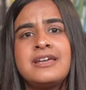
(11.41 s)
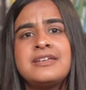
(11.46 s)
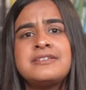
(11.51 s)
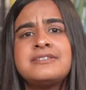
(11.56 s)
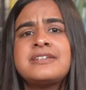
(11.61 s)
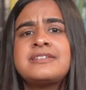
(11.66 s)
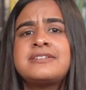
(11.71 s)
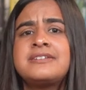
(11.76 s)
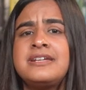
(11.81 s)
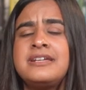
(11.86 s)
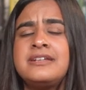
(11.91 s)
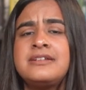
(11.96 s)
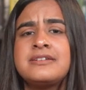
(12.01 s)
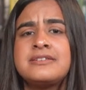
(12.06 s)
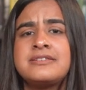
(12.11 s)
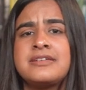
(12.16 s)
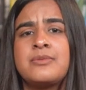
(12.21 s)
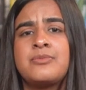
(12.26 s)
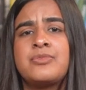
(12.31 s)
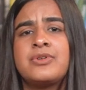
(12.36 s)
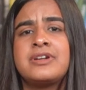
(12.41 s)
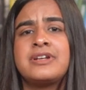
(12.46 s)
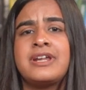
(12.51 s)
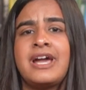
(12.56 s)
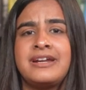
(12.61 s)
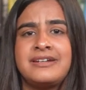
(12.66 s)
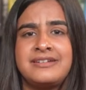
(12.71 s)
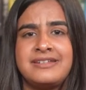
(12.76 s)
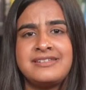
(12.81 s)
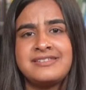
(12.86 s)
16 December
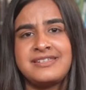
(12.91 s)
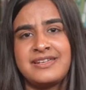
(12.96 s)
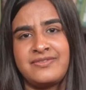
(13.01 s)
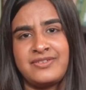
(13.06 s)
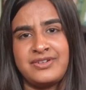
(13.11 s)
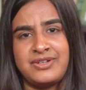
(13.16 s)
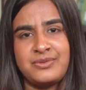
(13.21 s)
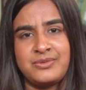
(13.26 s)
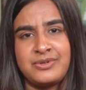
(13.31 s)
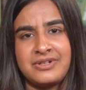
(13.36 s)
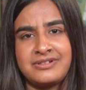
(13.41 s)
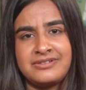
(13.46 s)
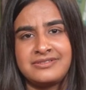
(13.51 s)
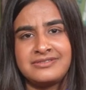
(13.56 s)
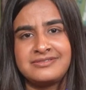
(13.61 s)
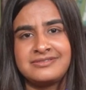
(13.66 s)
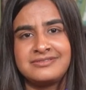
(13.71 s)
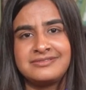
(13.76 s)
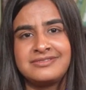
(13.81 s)
1971,